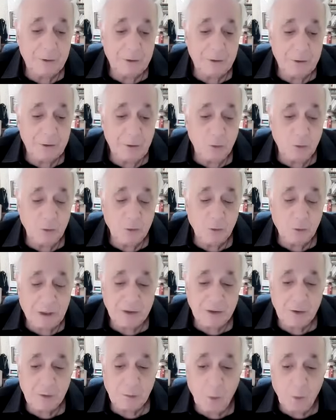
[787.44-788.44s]
use
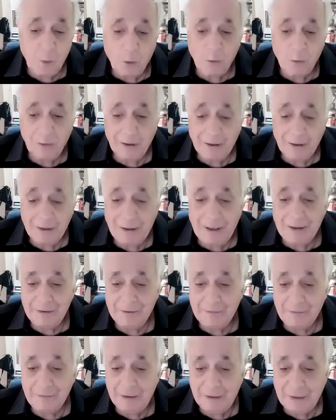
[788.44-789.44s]
once more
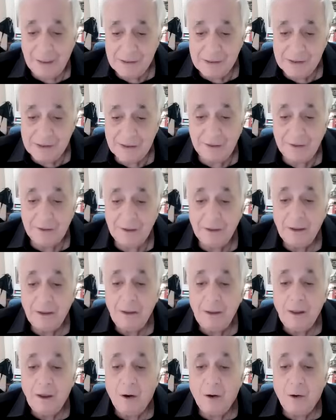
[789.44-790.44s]
ethnic cleansing
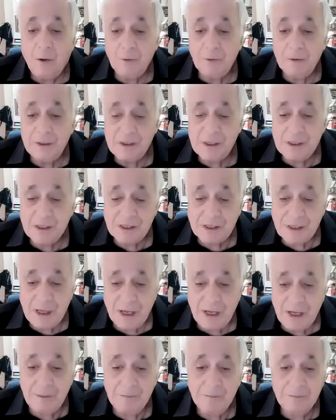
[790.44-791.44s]
on the
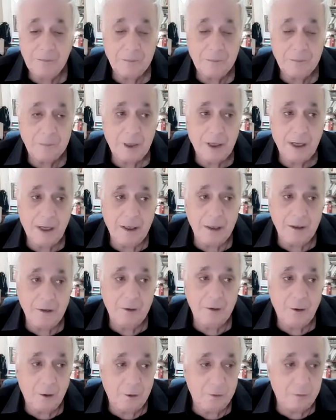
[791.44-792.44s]
same
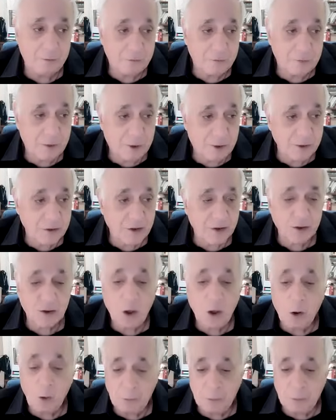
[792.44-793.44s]
kind of
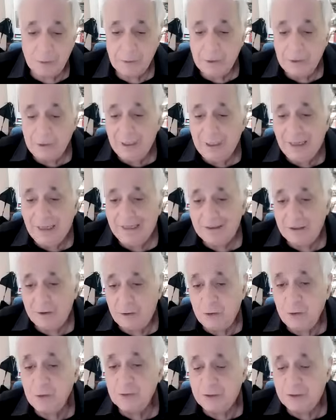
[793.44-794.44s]
scope as
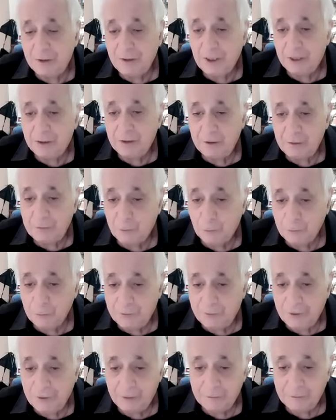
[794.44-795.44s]
it used in
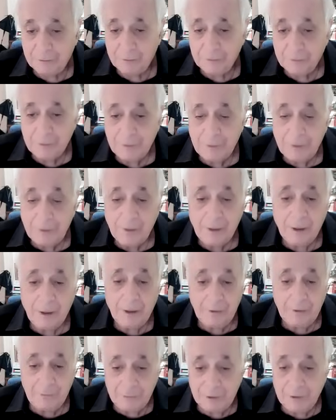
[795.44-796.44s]
1948.
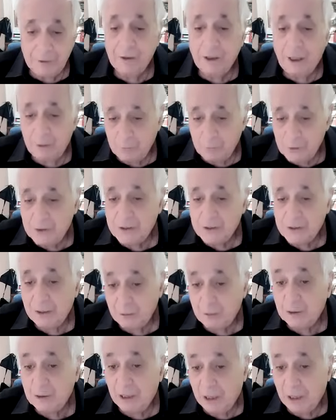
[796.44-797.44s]
Even, I would say,
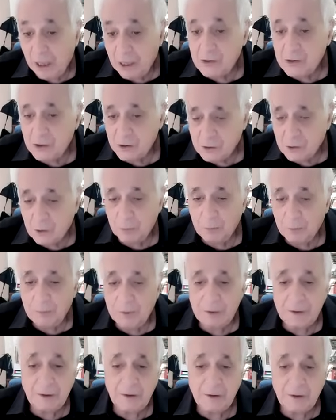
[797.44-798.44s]
on a larger scope
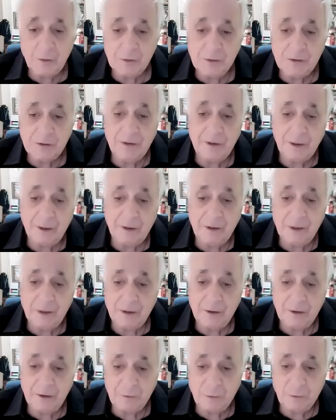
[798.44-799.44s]
than it used in
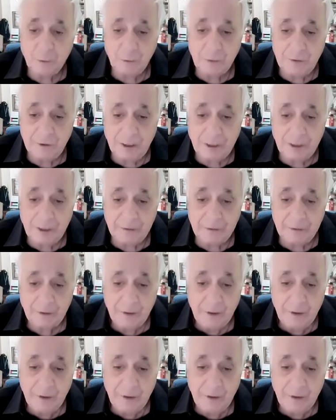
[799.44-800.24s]
1948,